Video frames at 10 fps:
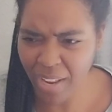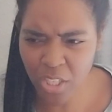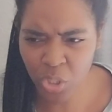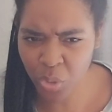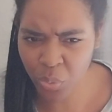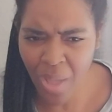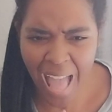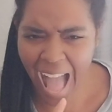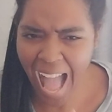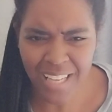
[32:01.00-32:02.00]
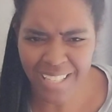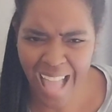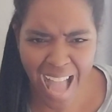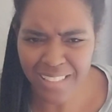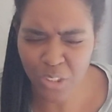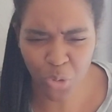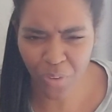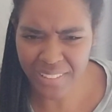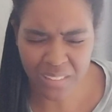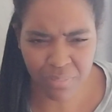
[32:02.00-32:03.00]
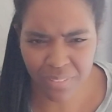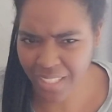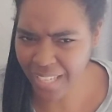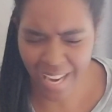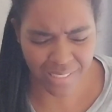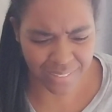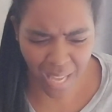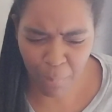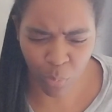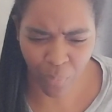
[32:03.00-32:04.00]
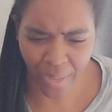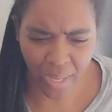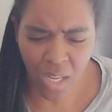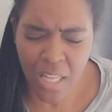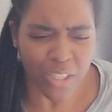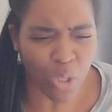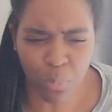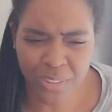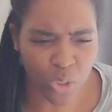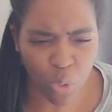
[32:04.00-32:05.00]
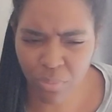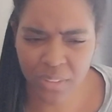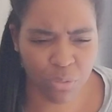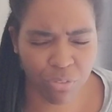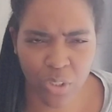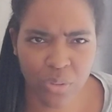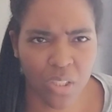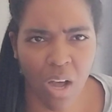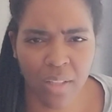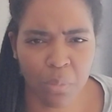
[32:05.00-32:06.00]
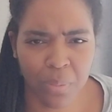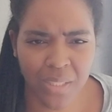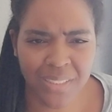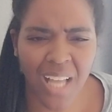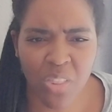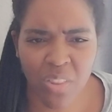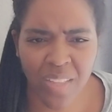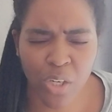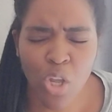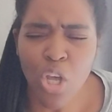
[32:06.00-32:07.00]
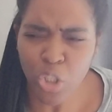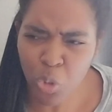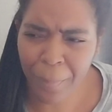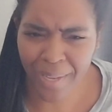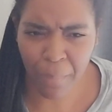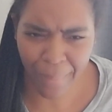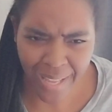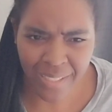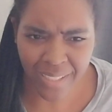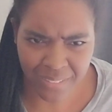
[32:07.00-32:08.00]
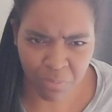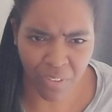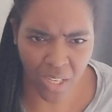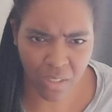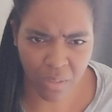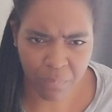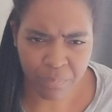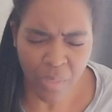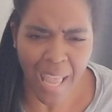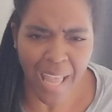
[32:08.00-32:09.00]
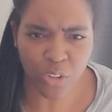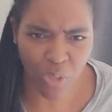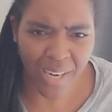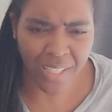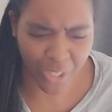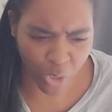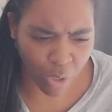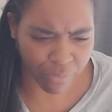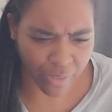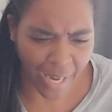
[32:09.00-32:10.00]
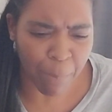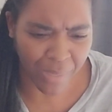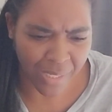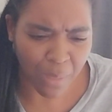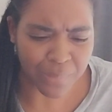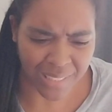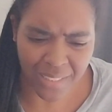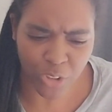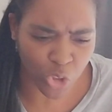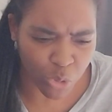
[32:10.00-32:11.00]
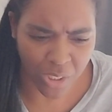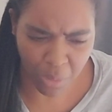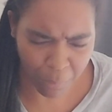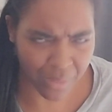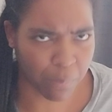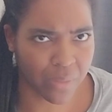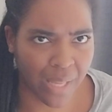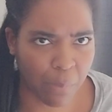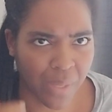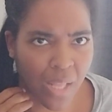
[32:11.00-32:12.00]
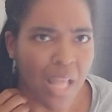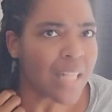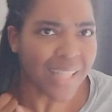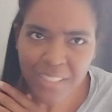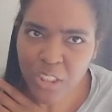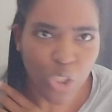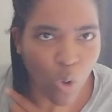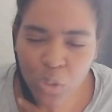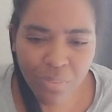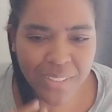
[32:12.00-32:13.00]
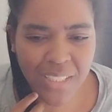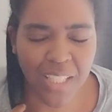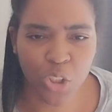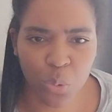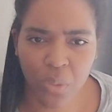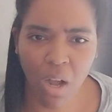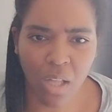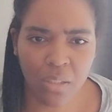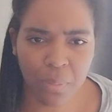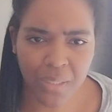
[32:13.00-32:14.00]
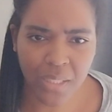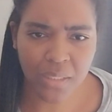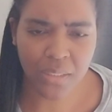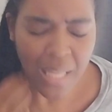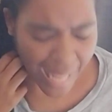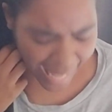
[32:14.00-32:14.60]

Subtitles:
you. I didn't act aggressively in any type of way. There was no reason for you to call the police other than you being petty as fuck and trying to get over and being upset that you couldn't manipulate me. That's the only reason that you would call the police. And